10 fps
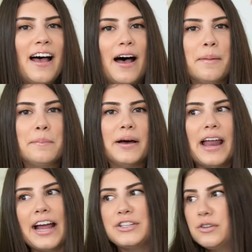but
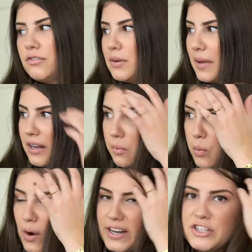I do have to make it a
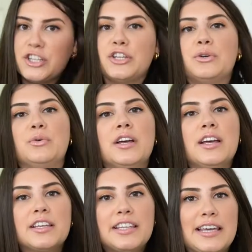point to
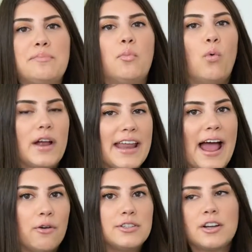keep one
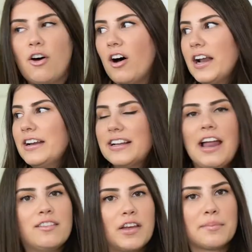out on
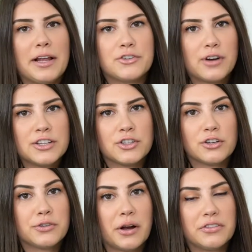kind of like my dresser
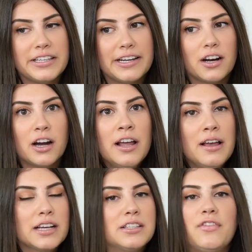throughout the year,
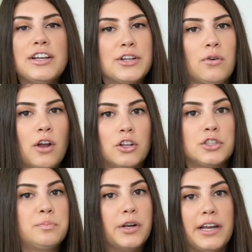because if I don't, I'll
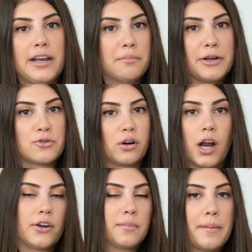just put it in my drawer
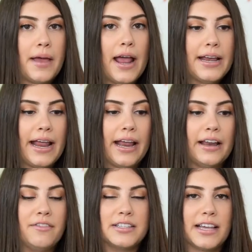under my bed, and
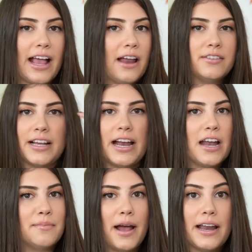if it's like out of sight,
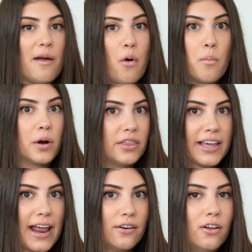out of mind, I won't burn the
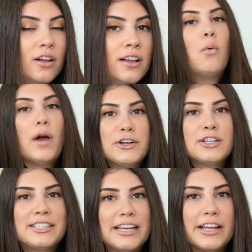candle. When you're
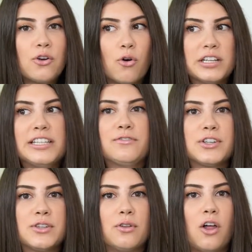sitting in quarantine for
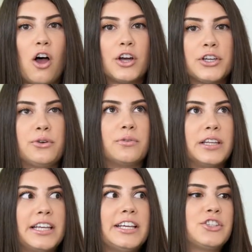so long, you
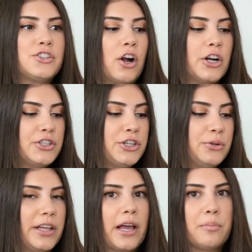really start
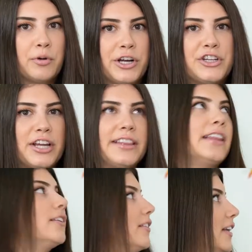to like appreciate the
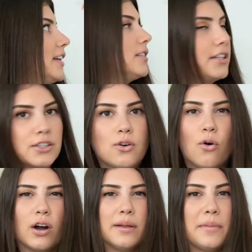little things like
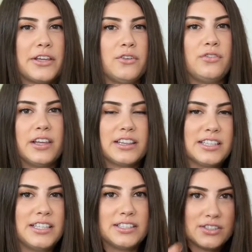decor to make you feel like the
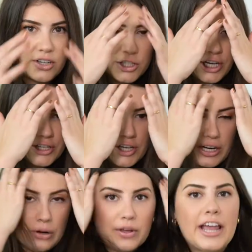seasons are changing
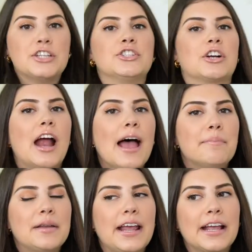and occasions are
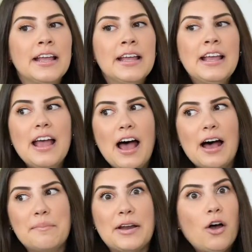happening,
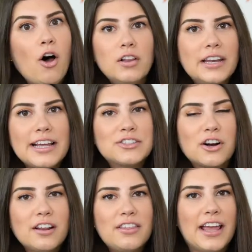and holidays
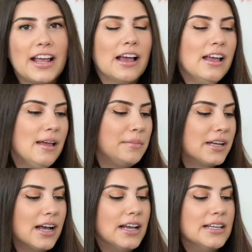are a thing,
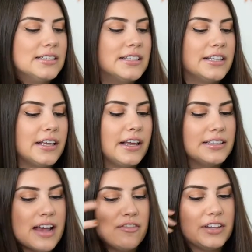because it
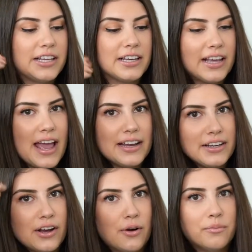definitely can get,
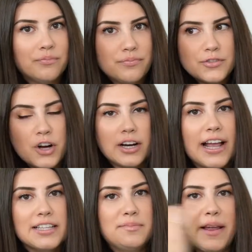you know, dark
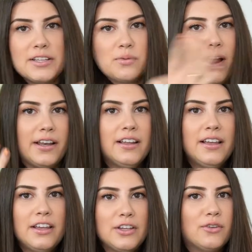headspace when
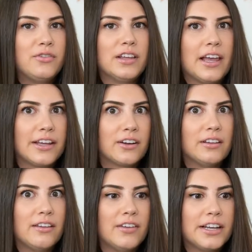you feel like you're
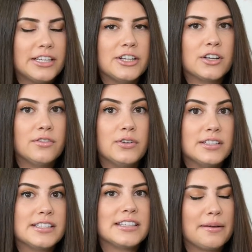living deja vu and
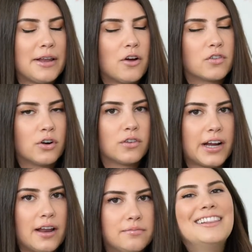it's the same day over and over
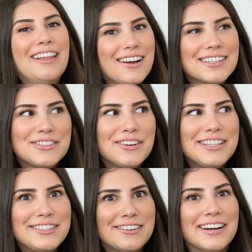again. Long story
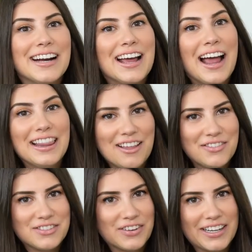short, I love
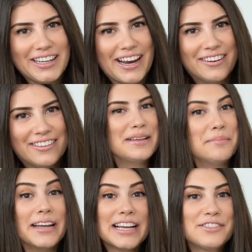this freaking candle.
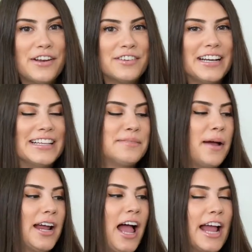My next favorite is
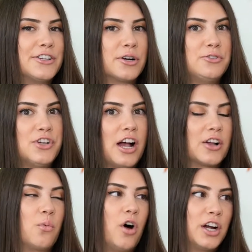my
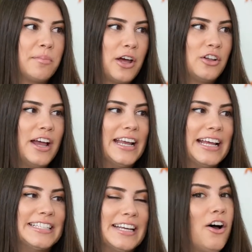Hydrojug Waterbottle, and
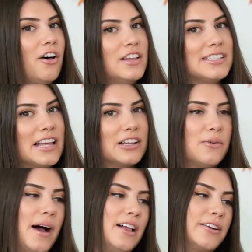I did haul this a little
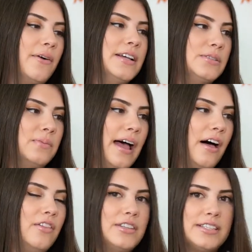while ago as
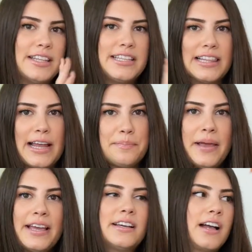well. This is in the light
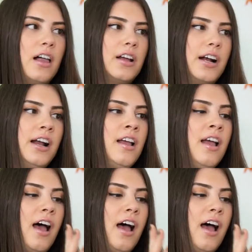pink color.